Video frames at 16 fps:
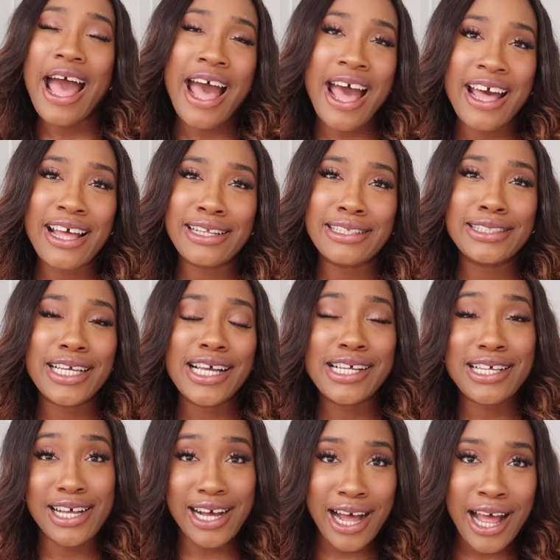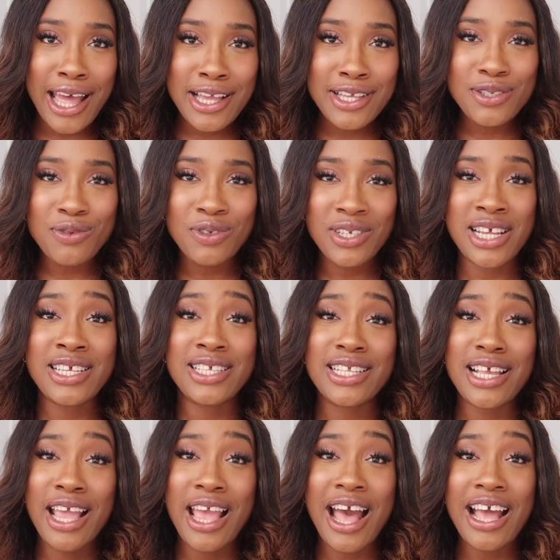and guys when i
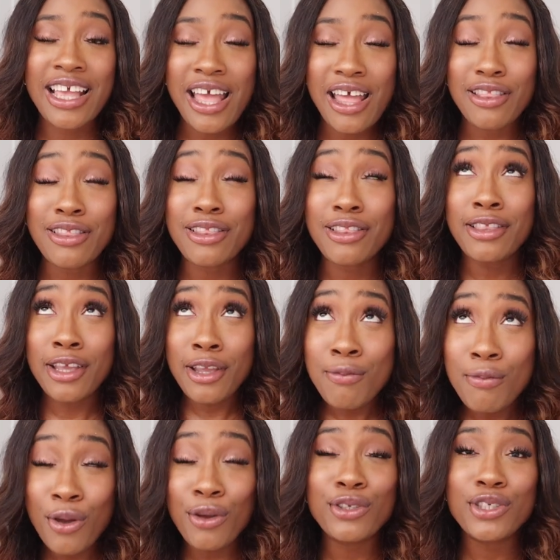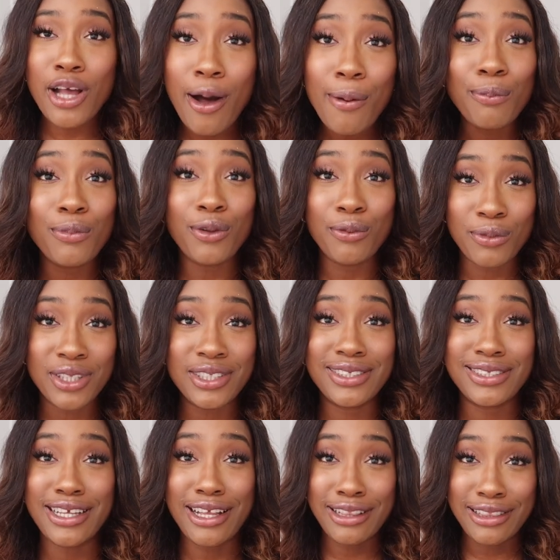say i get the most
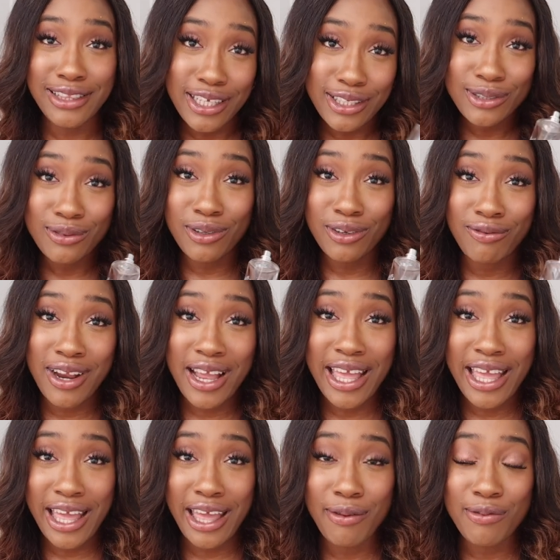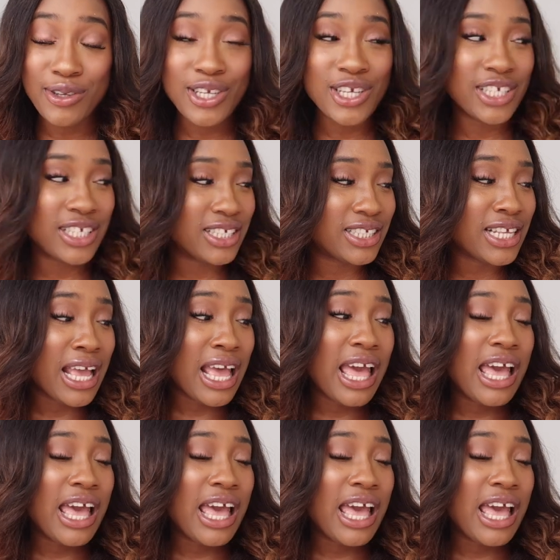compliments in this one right here because